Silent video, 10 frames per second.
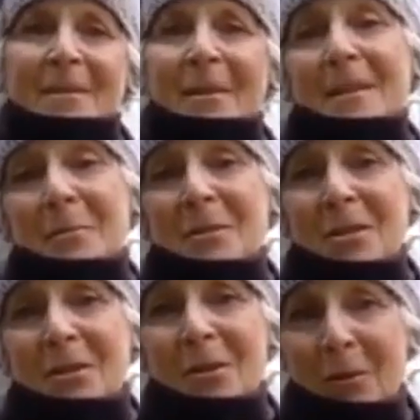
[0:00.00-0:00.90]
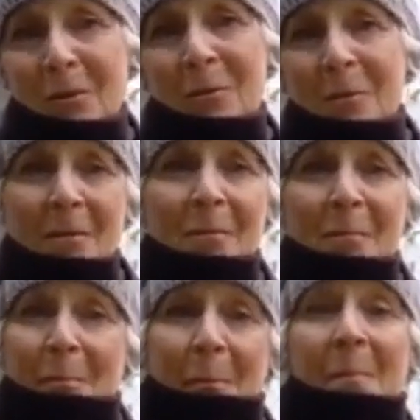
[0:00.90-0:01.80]
So here's wishing you the
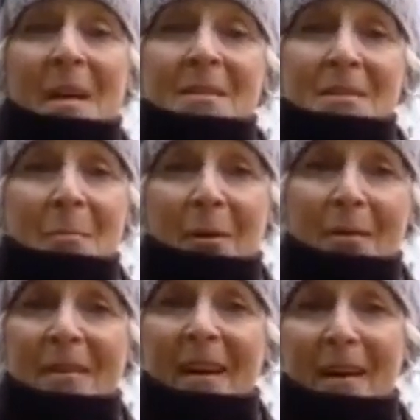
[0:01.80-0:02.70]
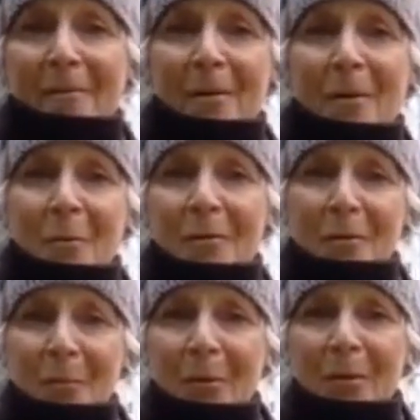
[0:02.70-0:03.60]
best birthday ever with your
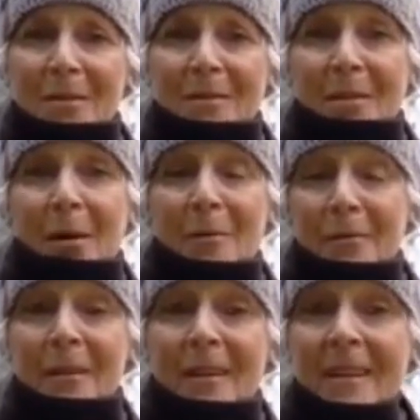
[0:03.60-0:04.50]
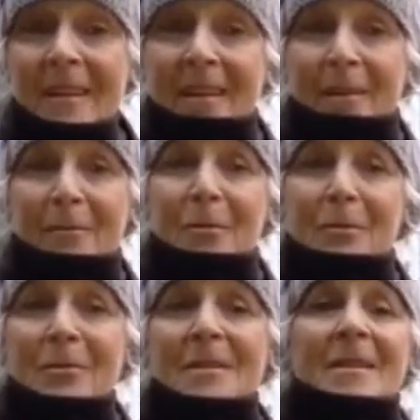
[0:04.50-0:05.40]
boys, hopefully, of
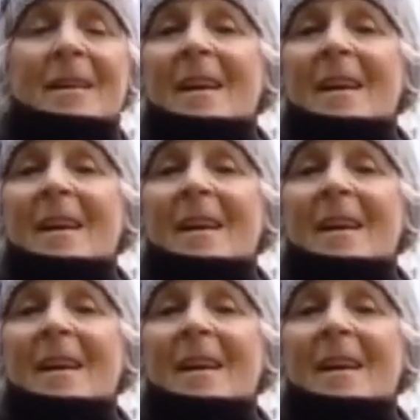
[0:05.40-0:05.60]
course.